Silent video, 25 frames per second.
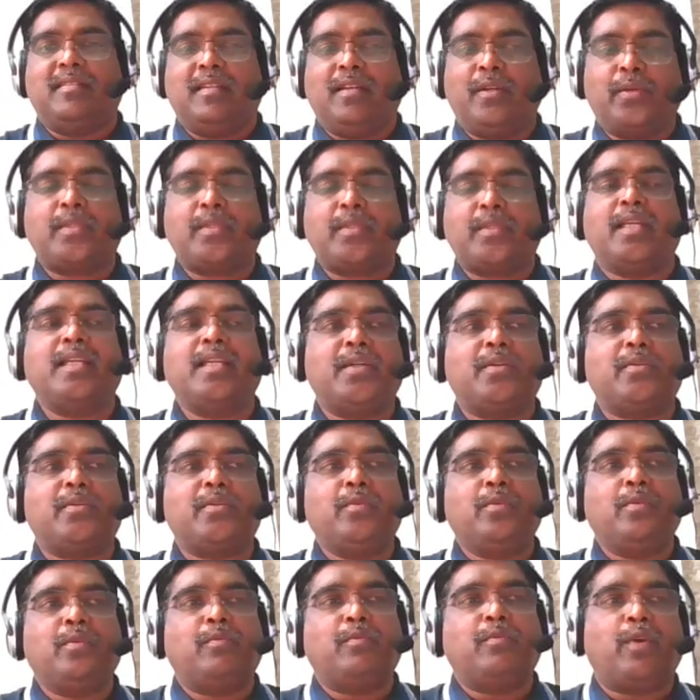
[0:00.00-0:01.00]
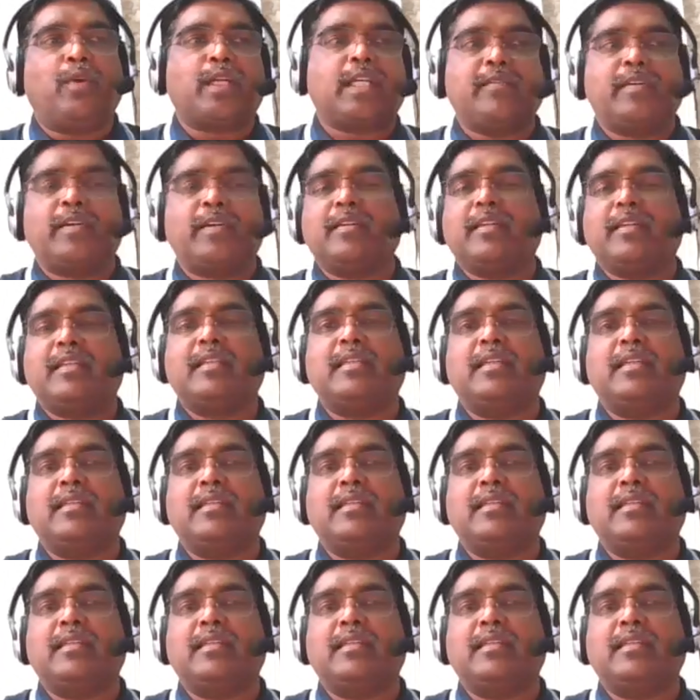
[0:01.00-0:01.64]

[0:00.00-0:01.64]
looking into whatever